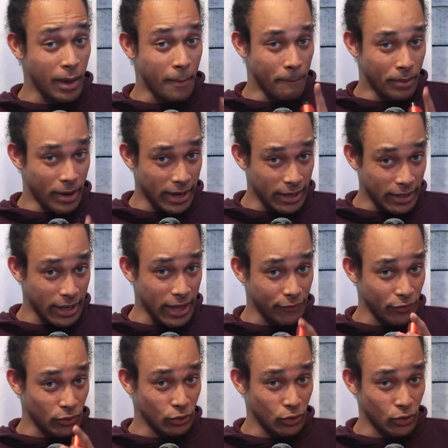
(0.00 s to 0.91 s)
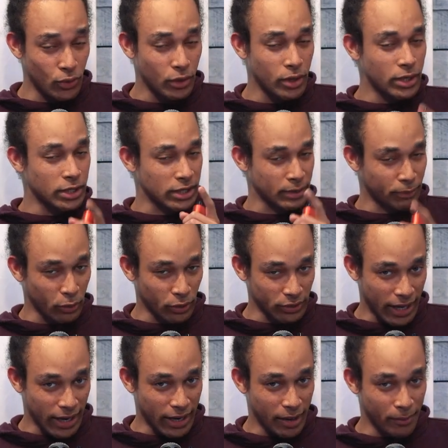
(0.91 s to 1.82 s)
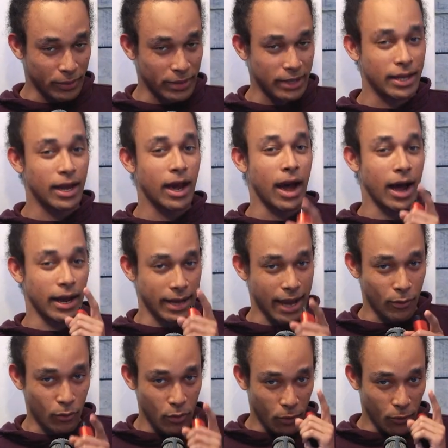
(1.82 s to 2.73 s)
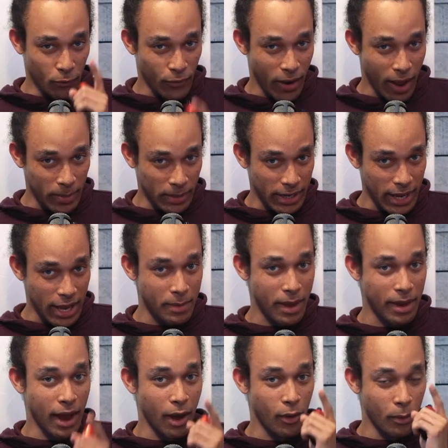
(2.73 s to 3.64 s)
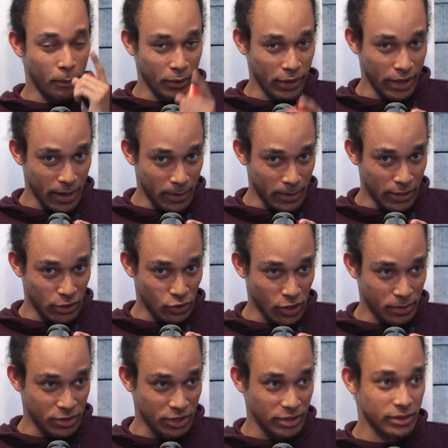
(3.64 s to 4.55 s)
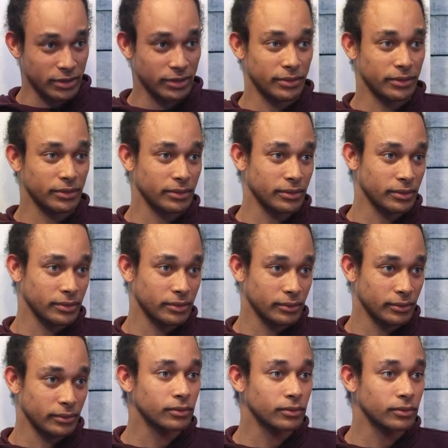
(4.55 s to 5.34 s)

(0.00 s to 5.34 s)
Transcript: But if you do, support that company. Again, we will find the name Let's and I will put it in you the know description. company too? Who?